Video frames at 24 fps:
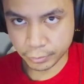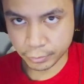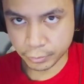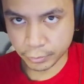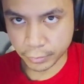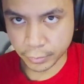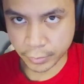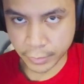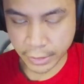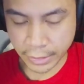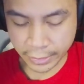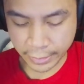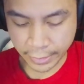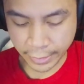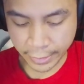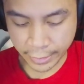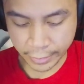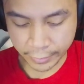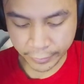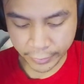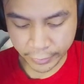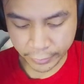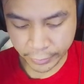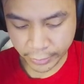get the hang
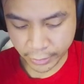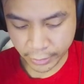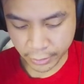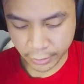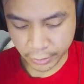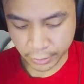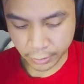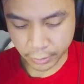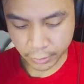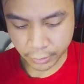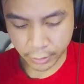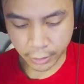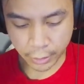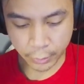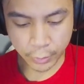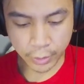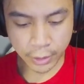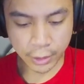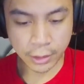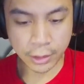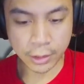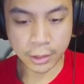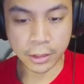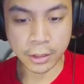of it, right? Okay, we
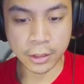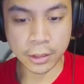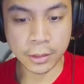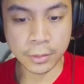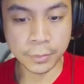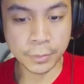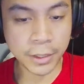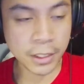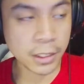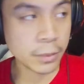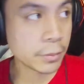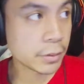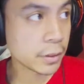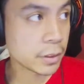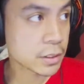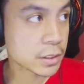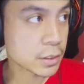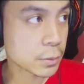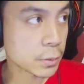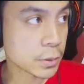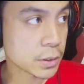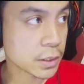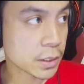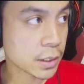got Megabilis
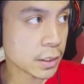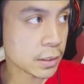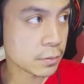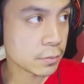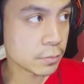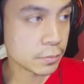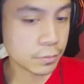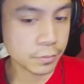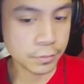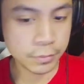once again.